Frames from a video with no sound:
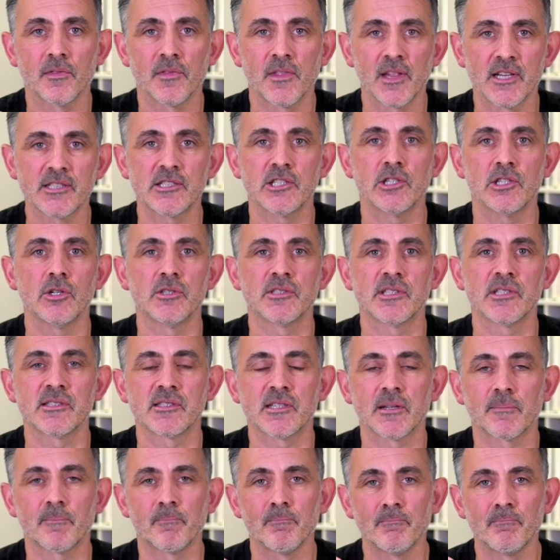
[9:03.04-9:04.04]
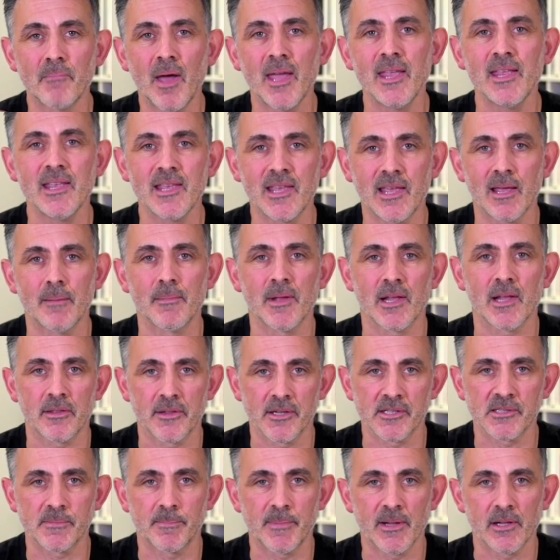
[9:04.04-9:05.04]
And this uses the main
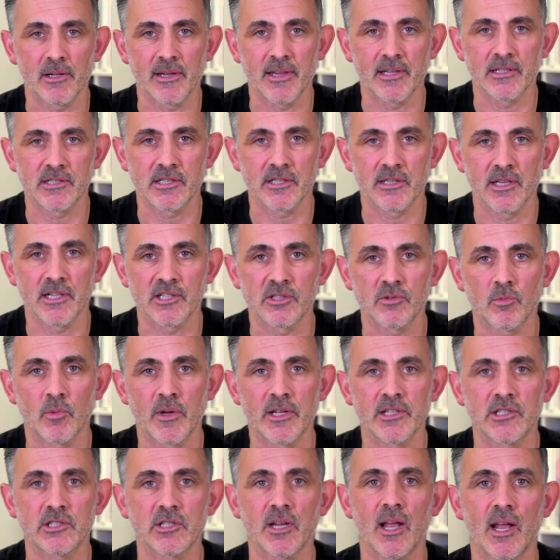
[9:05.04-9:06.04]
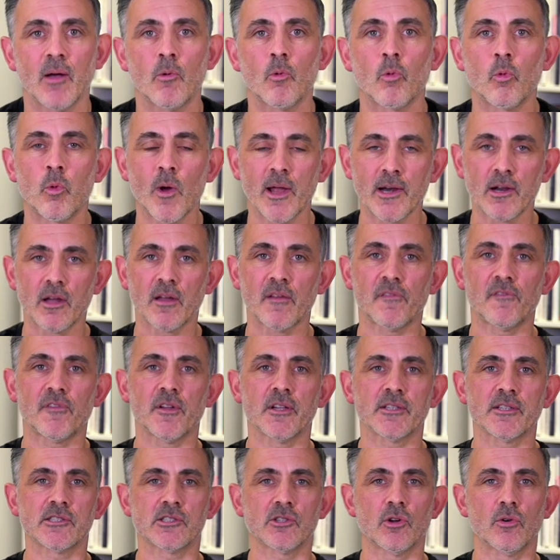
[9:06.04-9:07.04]
gimmick that's built into this, which when I
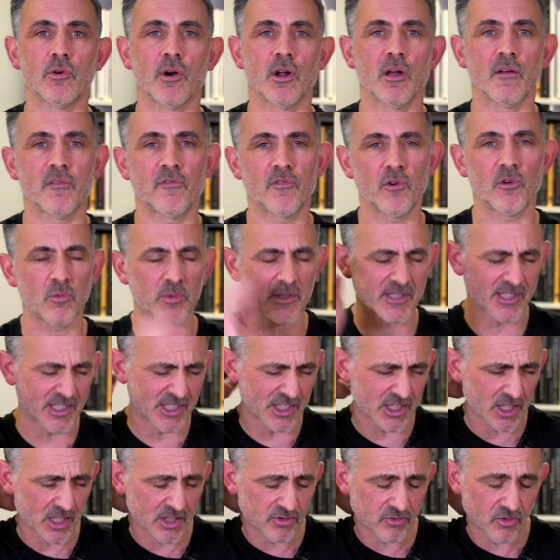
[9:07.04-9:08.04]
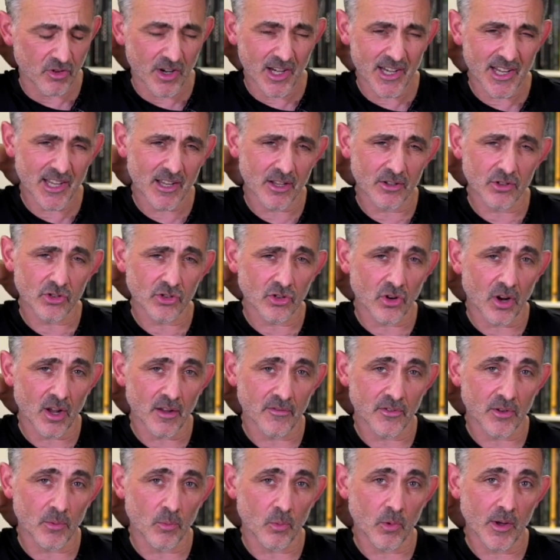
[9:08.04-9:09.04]
first saw it, I thought was just really
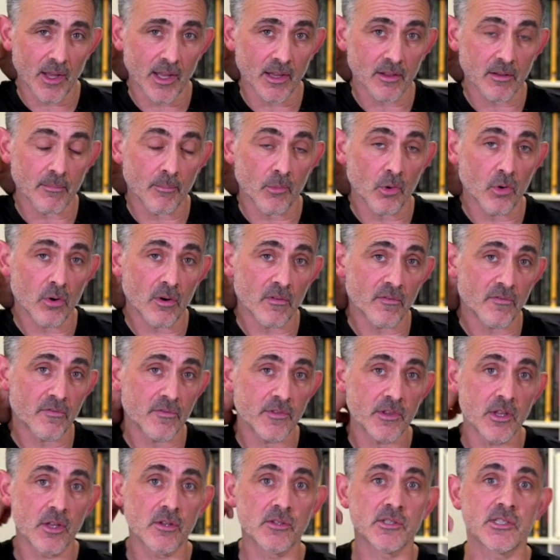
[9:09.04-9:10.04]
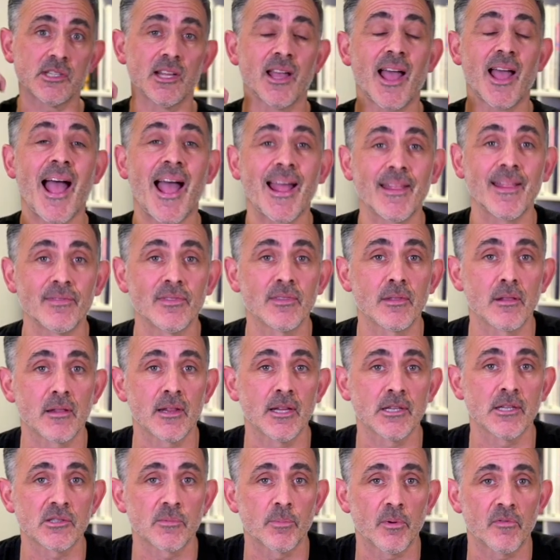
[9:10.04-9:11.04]
contrived and weird. The more I've used it and
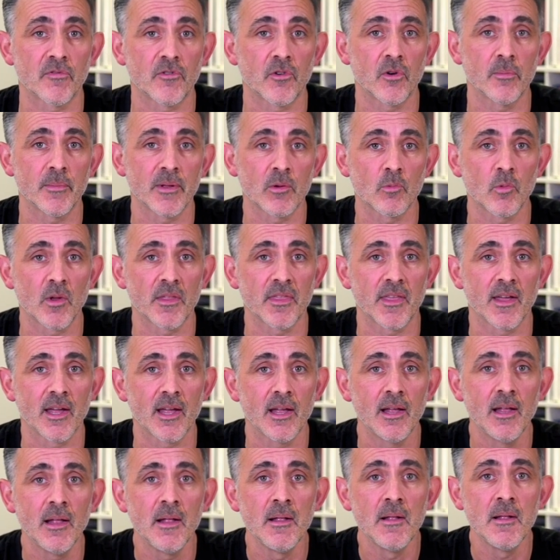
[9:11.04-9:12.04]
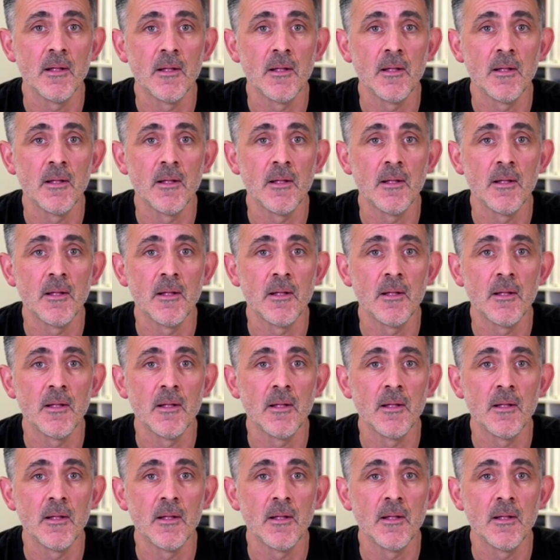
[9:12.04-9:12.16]
since performing with it,